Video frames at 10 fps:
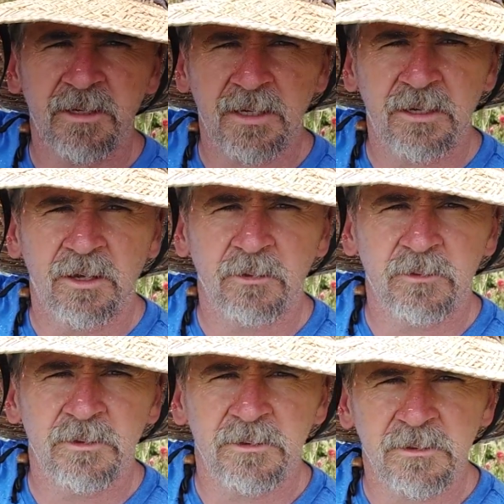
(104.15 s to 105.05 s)
I got another
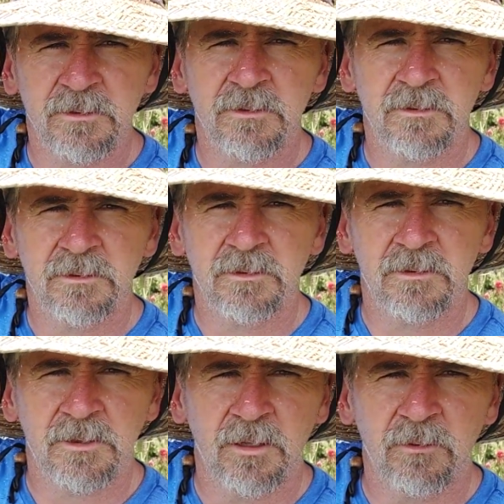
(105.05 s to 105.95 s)
one,
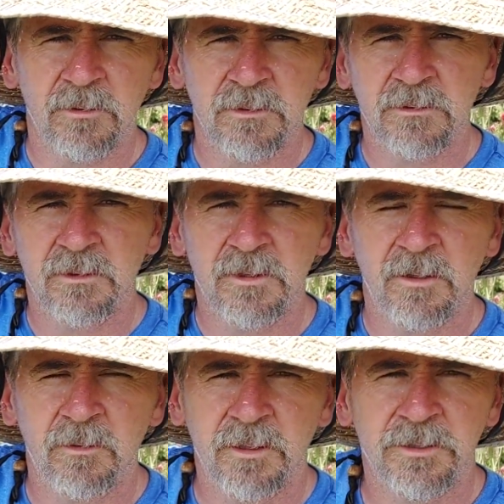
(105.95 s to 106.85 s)
another one,
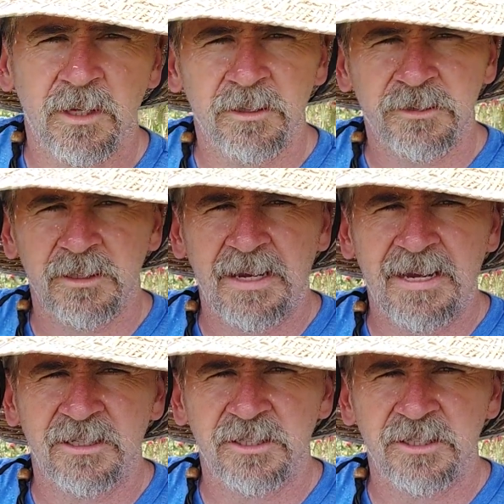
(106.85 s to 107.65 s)
another one. I just took a hand